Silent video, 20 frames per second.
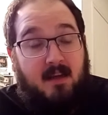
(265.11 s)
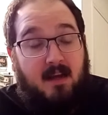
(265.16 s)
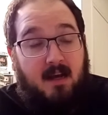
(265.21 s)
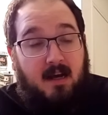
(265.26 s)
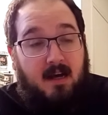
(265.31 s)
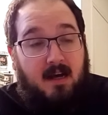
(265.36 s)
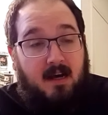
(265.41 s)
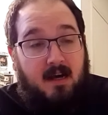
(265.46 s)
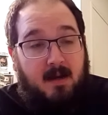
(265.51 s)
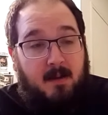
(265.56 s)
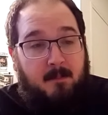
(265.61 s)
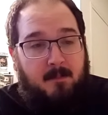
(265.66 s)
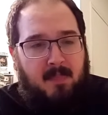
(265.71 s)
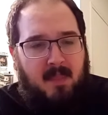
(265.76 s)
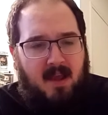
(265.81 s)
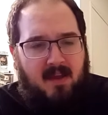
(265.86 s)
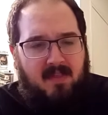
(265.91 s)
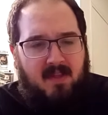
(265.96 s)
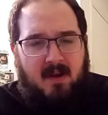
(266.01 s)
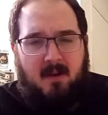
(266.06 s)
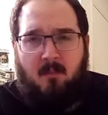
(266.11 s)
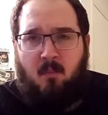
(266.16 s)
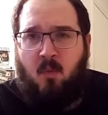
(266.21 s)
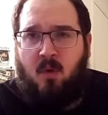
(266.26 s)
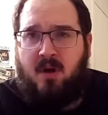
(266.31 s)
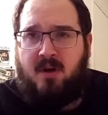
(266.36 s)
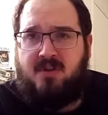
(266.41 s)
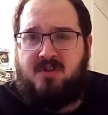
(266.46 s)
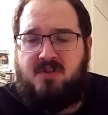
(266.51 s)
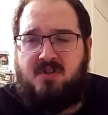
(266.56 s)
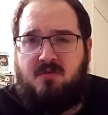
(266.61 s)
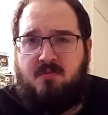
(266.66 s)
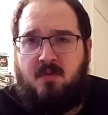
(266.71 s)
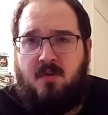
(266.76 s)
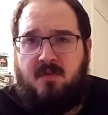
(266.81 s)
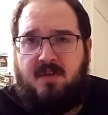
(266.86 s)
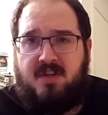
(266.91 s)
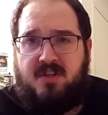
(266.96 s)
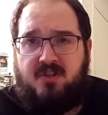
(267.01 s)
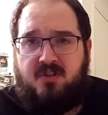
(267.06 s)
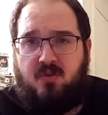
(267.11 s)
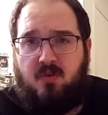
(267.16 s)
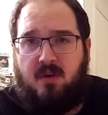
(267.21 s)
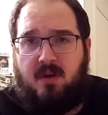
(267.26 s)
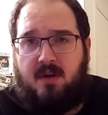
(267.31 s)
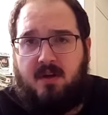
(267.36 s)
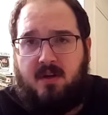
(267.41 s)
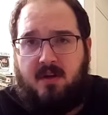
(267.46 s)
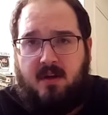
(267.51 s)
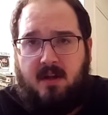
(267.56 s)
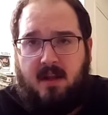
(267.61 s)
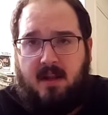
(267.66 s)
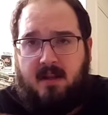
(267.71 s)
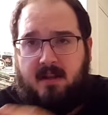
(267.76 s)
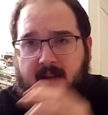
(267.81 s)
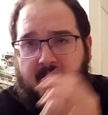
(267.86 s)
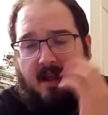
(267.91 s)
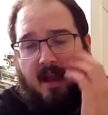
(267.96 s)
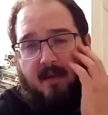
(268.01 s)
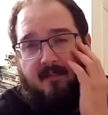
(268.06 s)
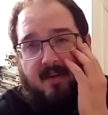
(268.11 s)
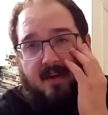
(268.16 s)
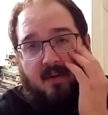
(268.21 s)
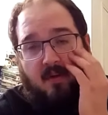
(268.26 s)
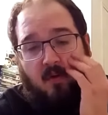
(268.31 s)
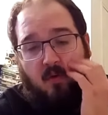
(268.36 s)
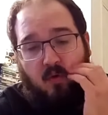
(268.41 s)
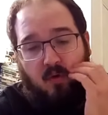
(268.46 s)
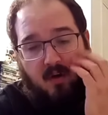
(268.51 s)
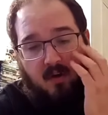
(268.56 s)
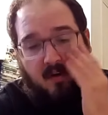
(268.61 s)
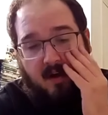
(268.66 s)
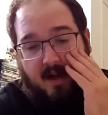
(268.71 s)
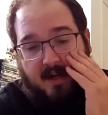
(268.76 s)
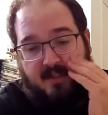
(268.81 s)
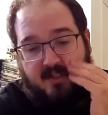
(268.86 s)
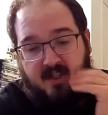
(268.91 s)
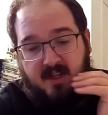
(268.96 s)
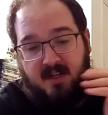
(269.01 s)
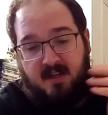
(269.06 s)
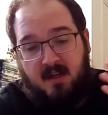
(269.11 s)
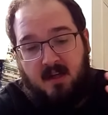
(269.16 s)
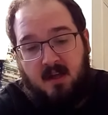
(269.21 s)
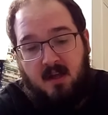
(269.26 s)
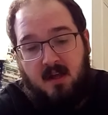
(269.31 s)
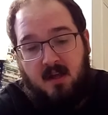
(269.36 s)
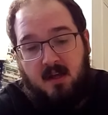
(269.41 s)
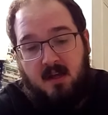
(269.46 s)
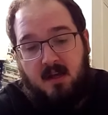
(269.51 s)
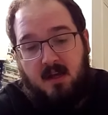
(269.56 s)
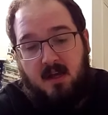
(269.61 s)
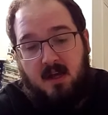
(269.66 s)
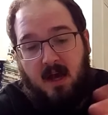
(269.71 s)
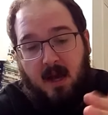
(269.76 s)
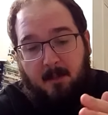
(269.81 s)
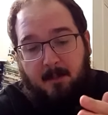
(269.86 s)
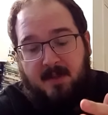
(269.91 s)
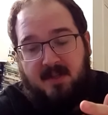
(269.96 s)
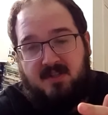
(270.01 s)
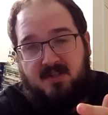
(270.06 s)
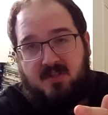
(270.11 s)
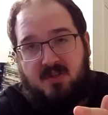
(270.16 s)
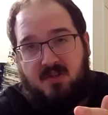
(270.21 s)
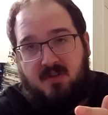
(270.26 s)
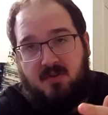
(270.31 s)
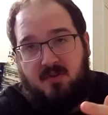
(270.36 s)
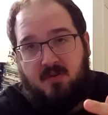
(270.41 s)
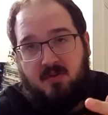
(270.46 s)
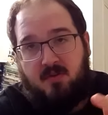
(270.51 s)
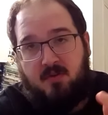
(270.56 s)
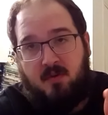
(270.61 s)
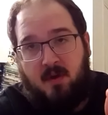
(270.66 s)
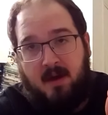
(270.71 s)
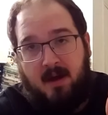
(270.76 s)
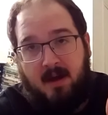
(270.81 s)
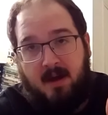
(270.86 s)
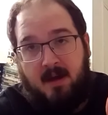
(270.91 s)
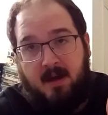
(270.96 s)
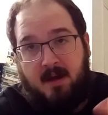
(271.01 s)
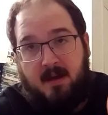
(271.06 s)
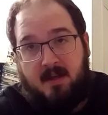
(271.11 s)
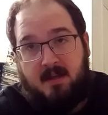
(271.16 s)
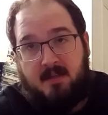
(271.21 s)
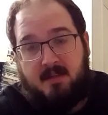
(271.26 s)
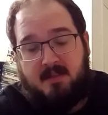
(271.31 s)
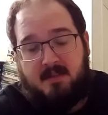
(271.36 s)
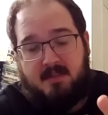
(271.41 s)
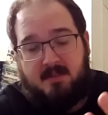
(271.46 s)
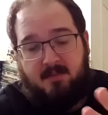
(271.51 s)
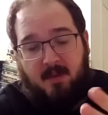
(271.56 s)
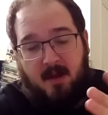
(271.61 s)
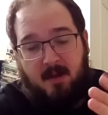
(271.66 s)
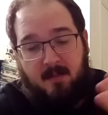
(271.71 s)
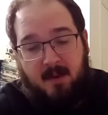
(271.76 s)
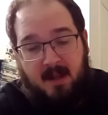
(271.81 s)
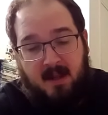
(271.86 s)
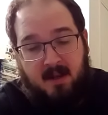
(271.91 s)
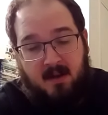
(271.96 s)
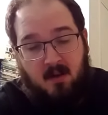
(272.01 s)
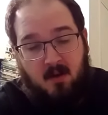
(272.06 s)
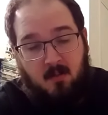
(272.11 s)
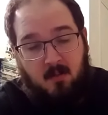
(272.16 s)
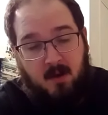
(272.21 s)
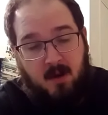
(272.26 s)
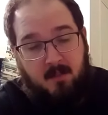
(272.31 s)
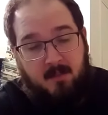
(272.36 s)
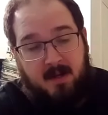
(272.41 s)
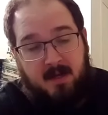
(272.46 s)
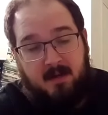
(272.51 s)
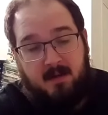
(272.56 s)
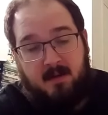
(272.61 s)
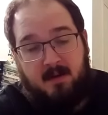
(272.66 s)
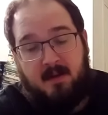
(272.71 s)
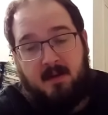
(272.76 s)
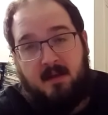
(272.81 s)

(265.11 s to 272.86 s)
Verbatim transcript: I think I'm one or two movies short in having the whole collection up into Spider-Man Homecoming.